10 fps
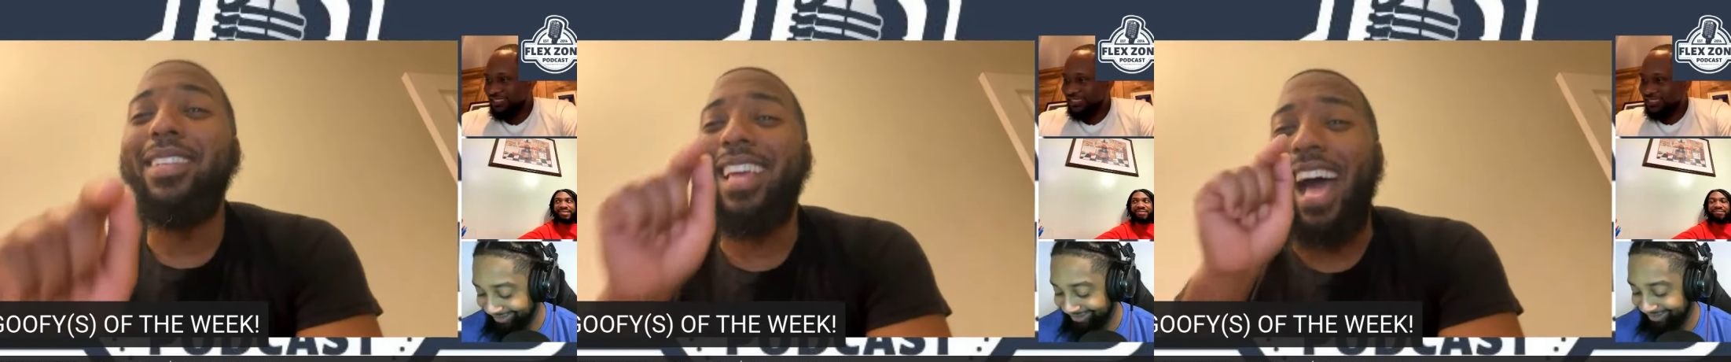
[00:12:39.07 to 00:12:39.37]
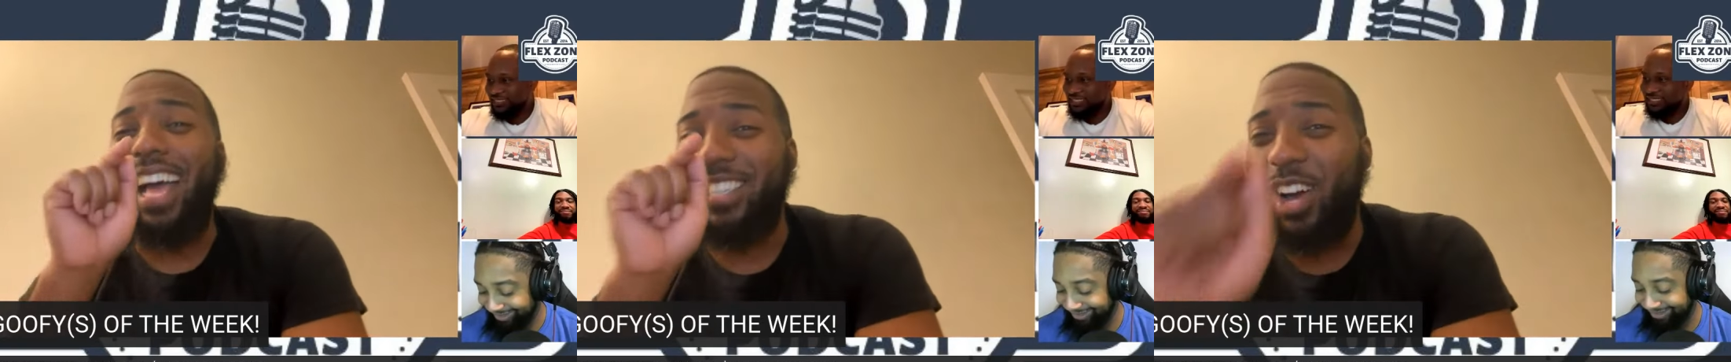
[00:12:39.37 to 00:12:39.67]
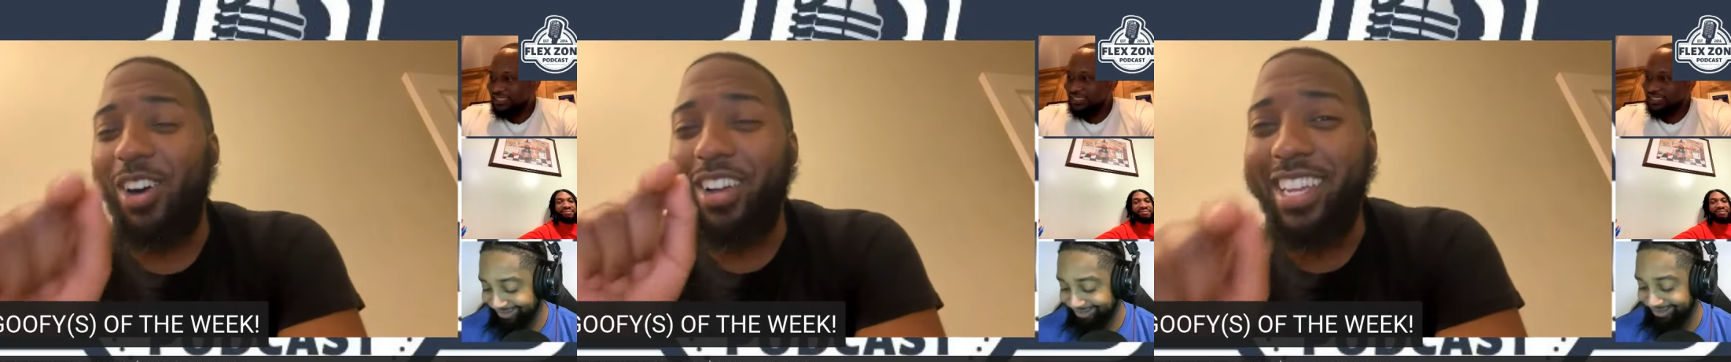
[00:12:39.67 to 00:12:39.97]
Speaker 1: God
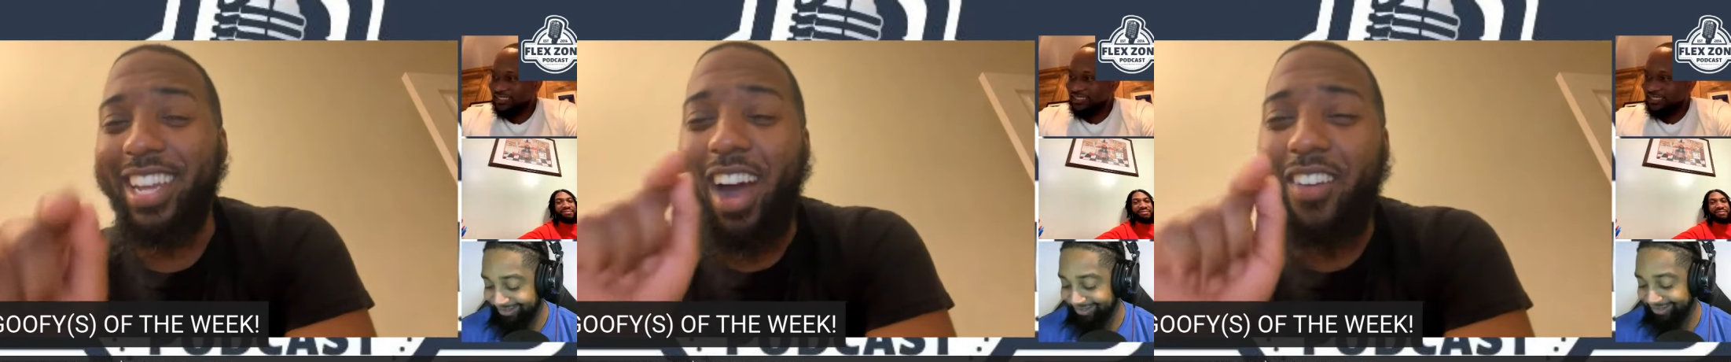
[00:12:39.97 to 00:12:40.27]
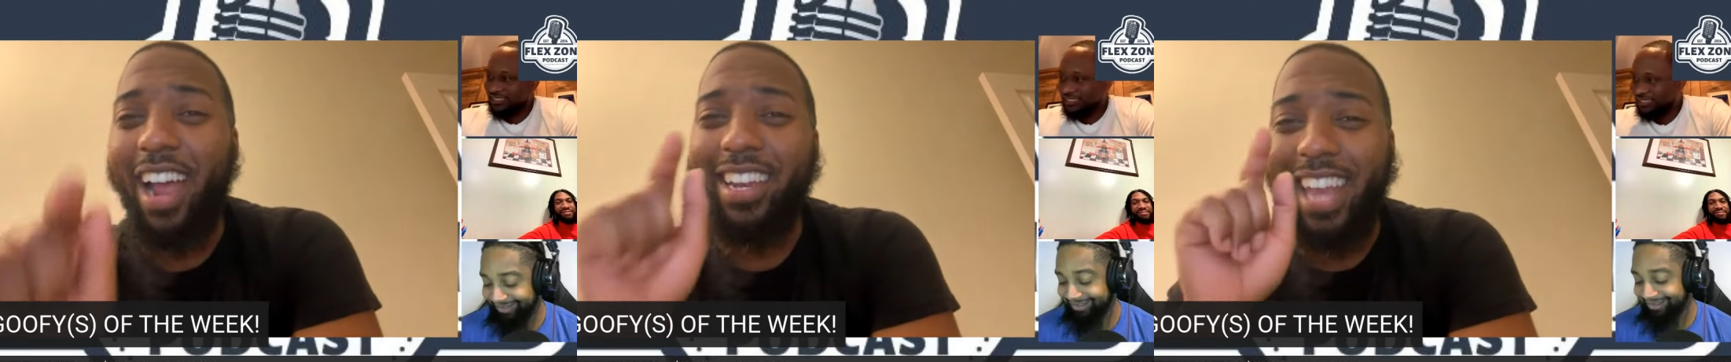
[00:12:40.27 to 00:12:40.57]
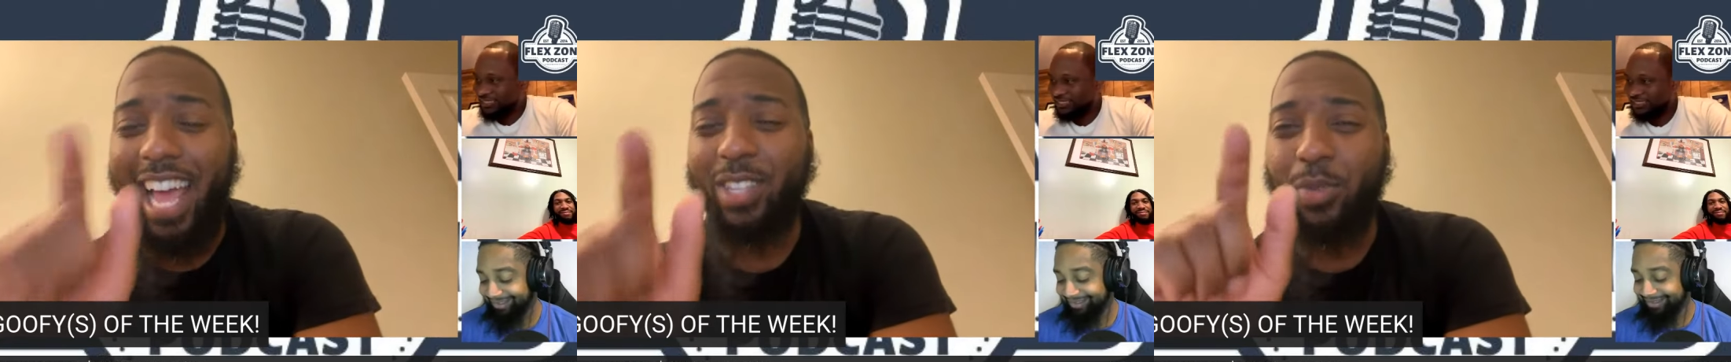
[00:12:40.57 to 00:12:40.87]
dog it. All right,
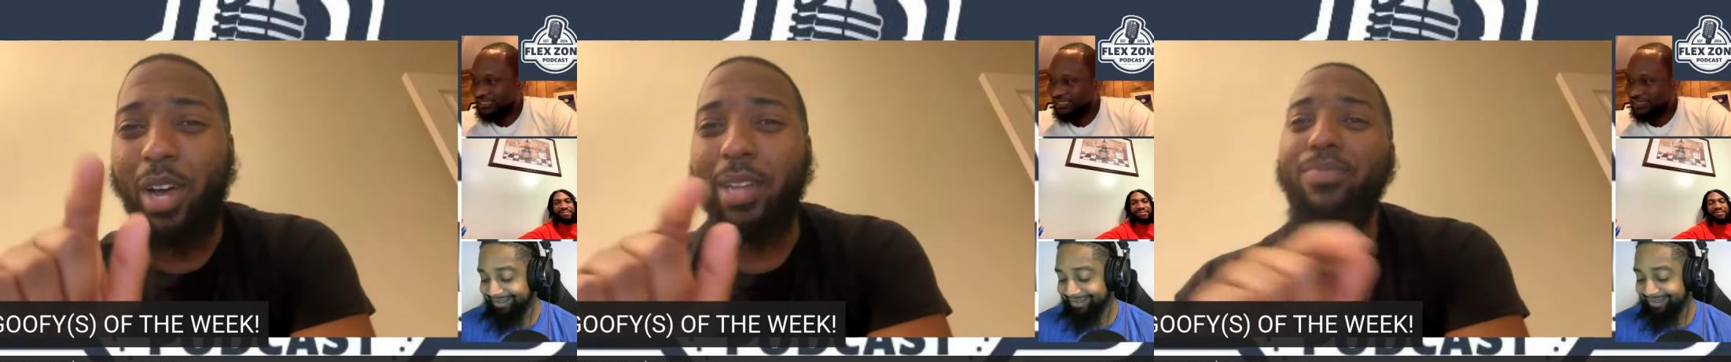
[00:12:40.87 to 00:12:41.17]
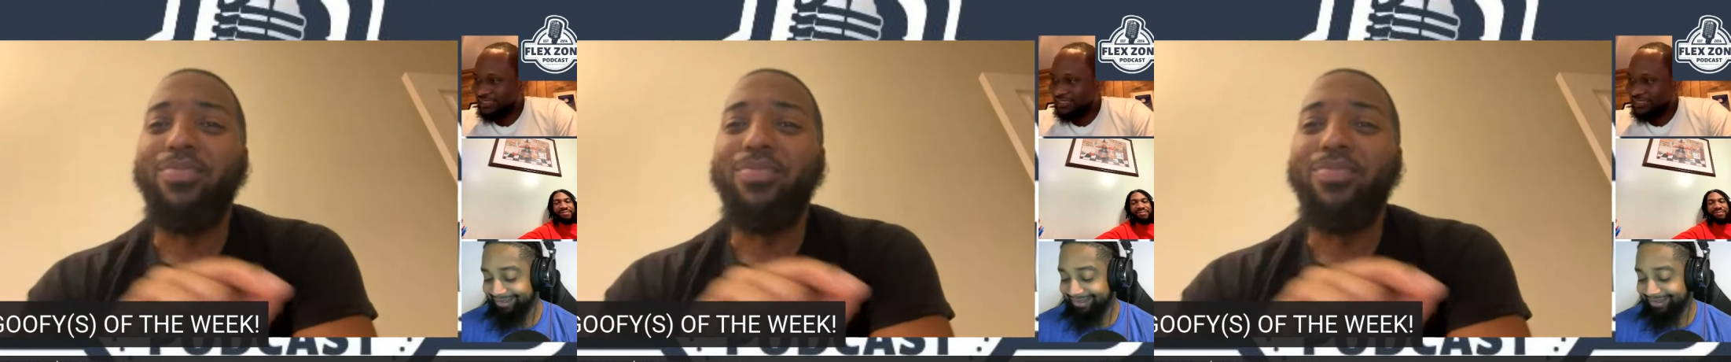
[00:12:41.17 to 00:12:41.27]
last one.